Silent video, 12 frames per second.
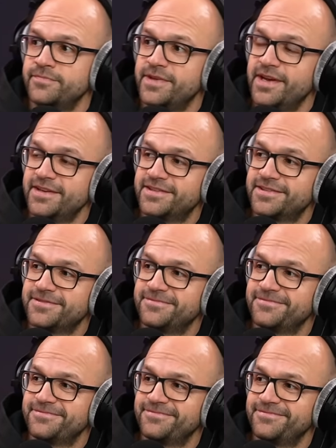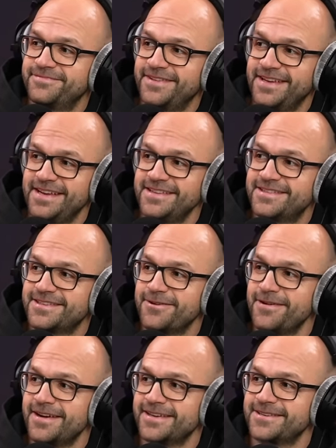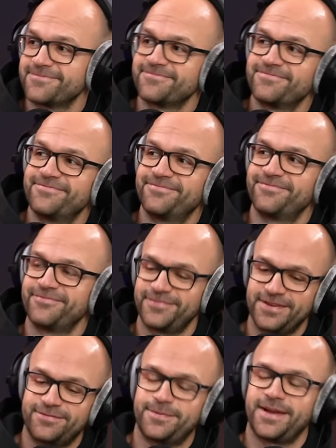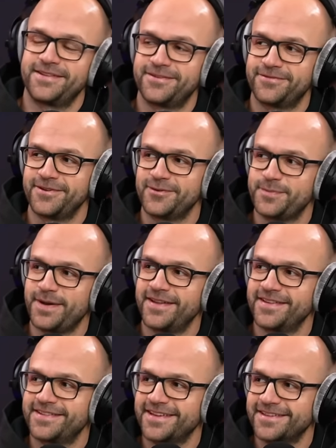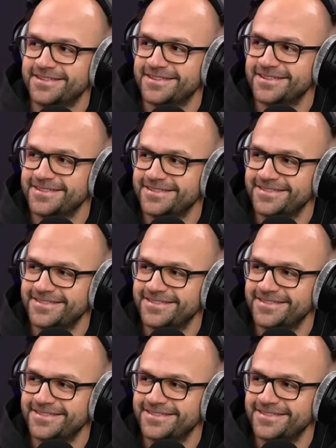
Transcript: Yes, it is correct. You've passed the first part of the test.